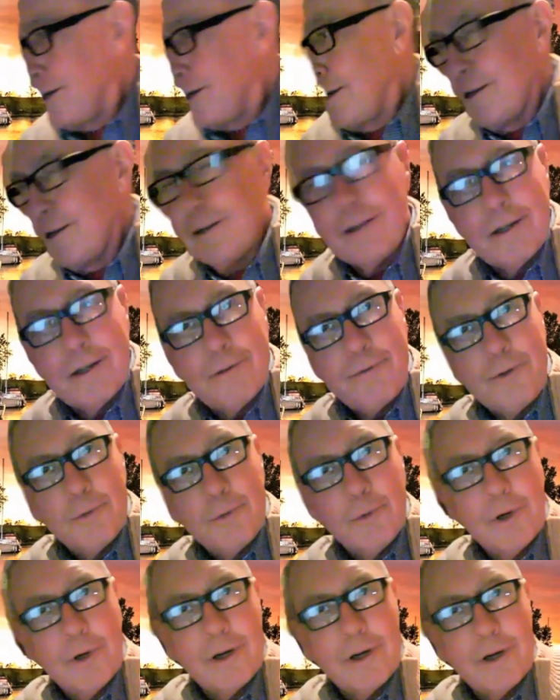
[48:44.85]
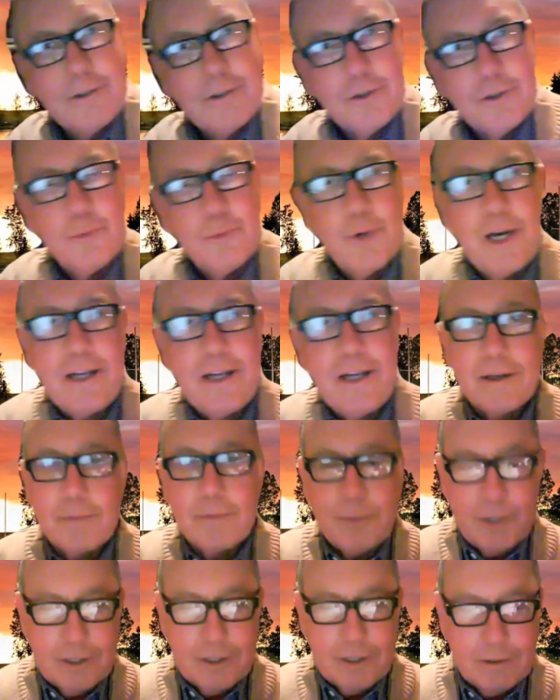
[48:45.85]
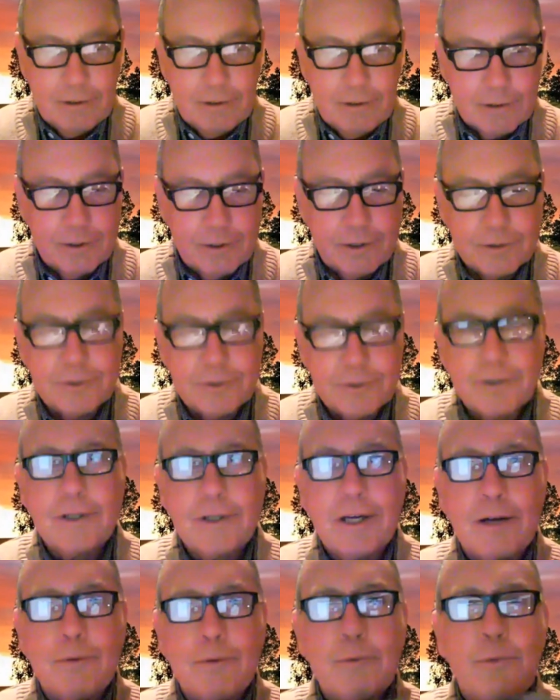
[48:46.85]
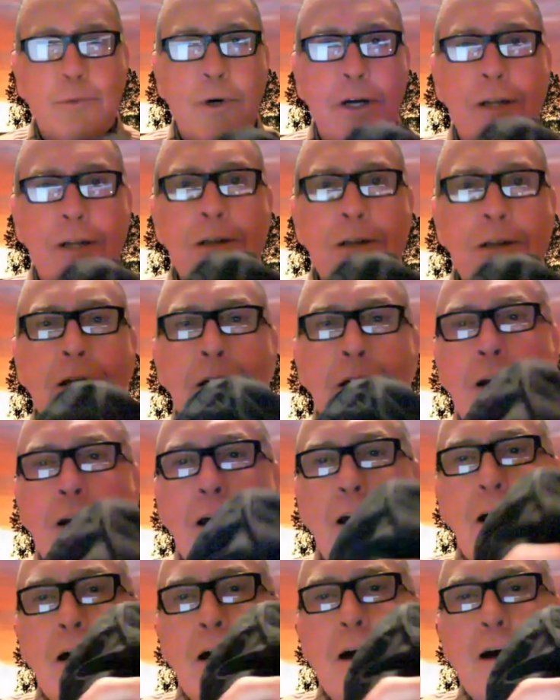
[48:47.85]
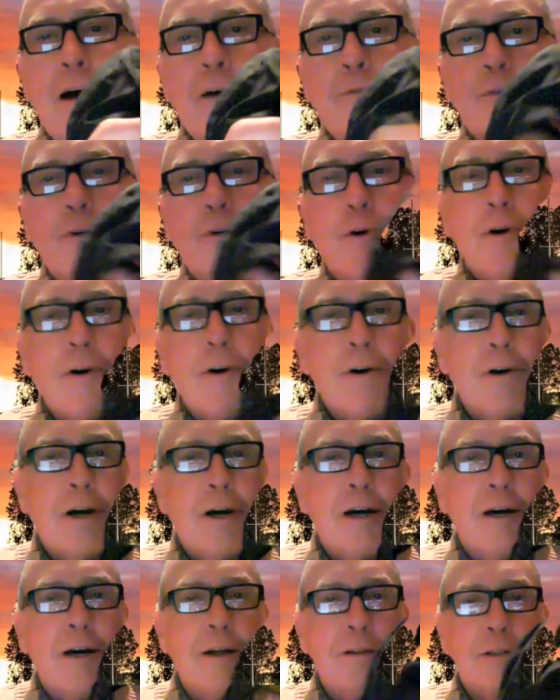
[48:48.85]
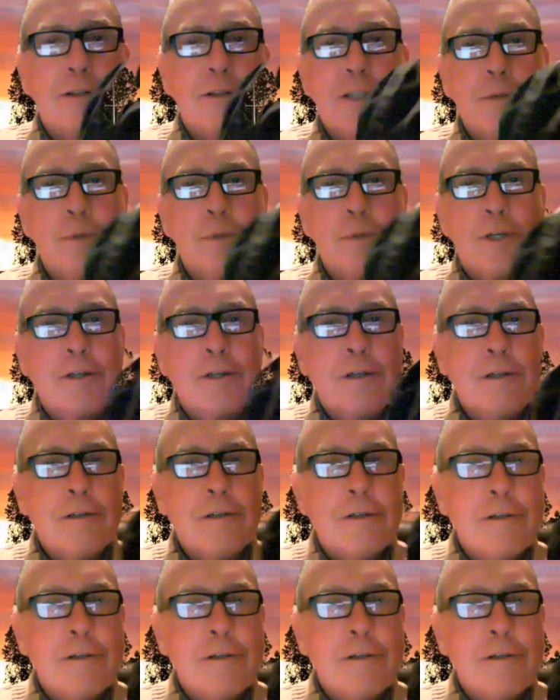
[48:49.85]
And if you want to wait a bit, you can also get one for the summer.